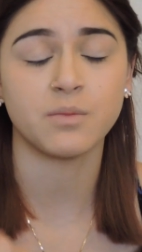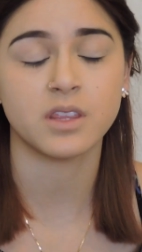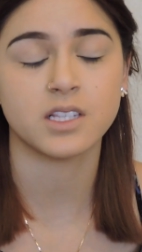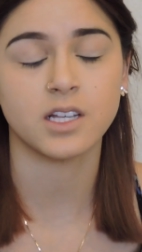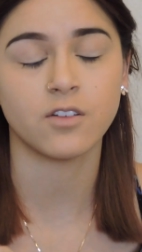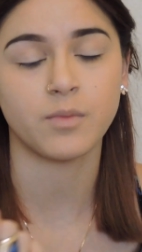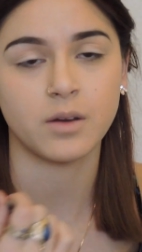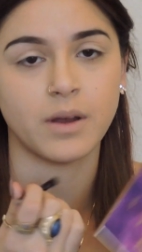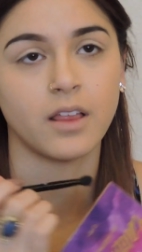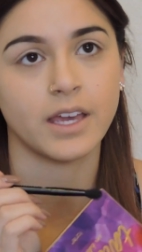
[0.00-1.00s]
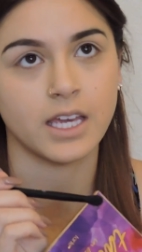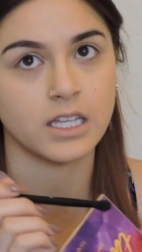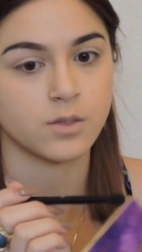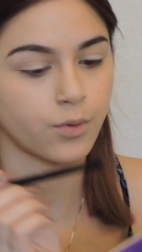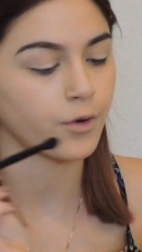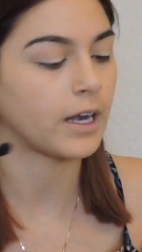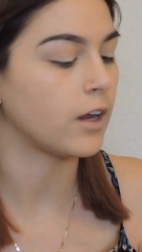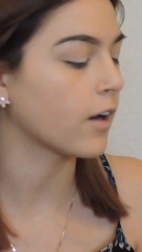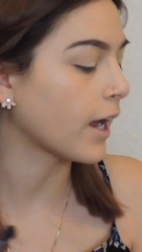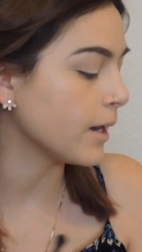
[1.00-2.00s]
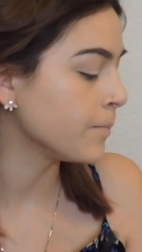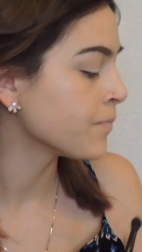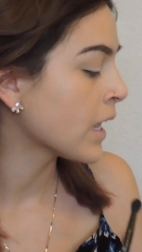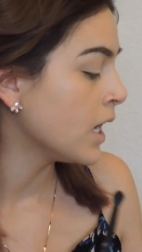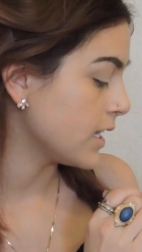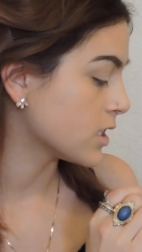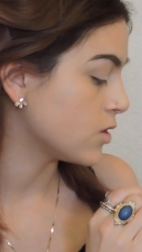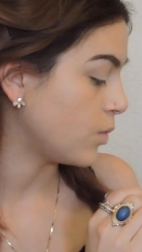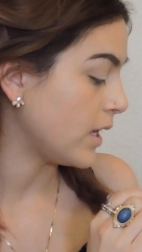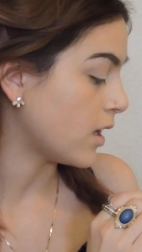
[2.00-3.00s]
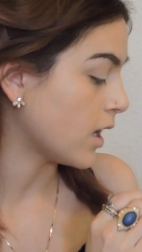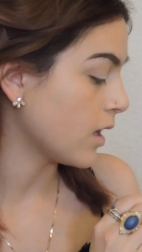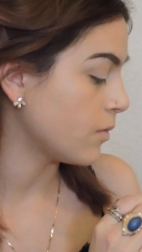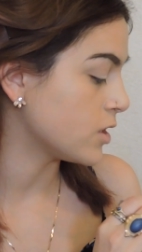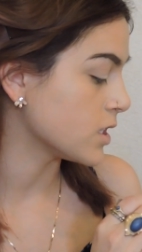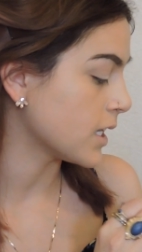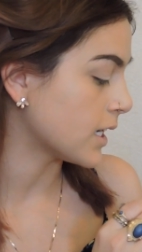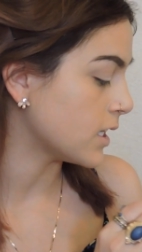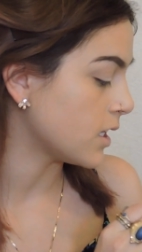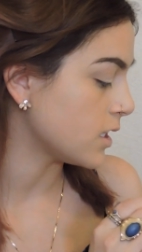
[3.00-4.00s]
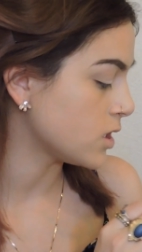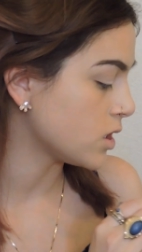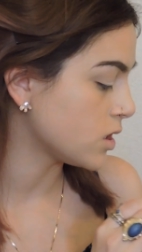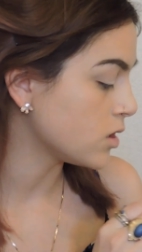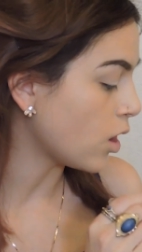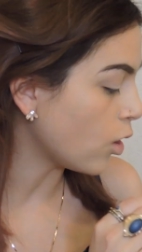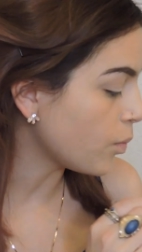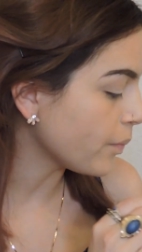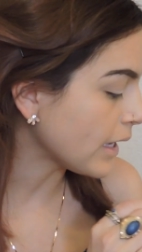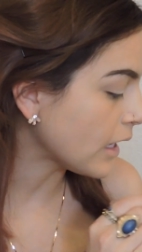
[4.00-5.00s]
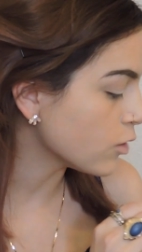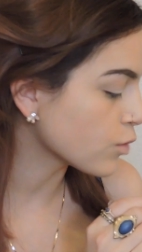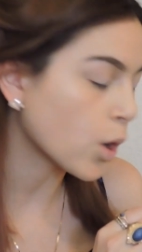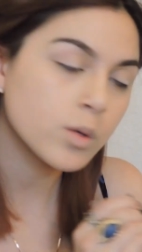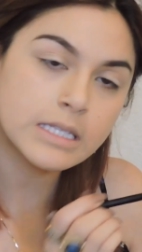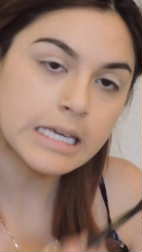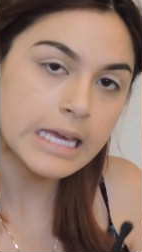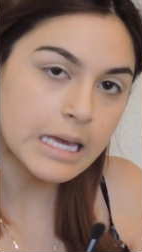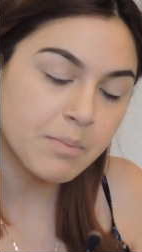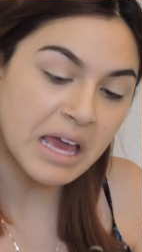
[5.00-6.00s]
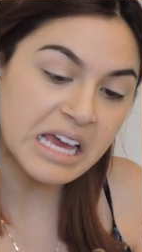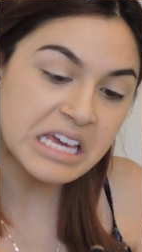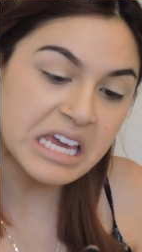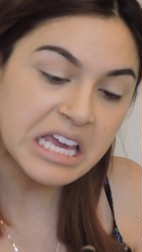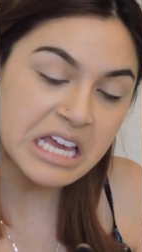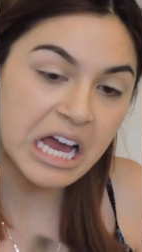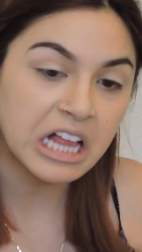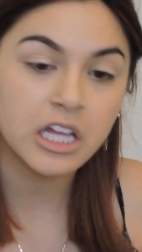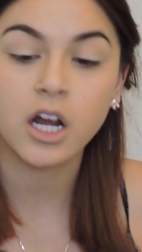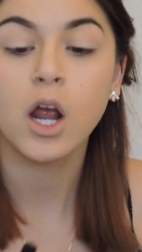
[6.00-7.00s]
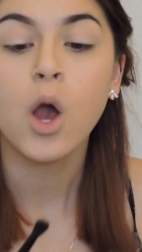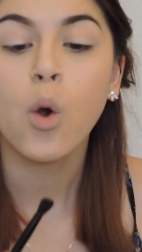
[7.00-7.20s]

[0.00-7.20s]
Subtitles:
but the self-made palette is pretty great. Take Sweetheart, which is like a taupey, rosy, pinky color,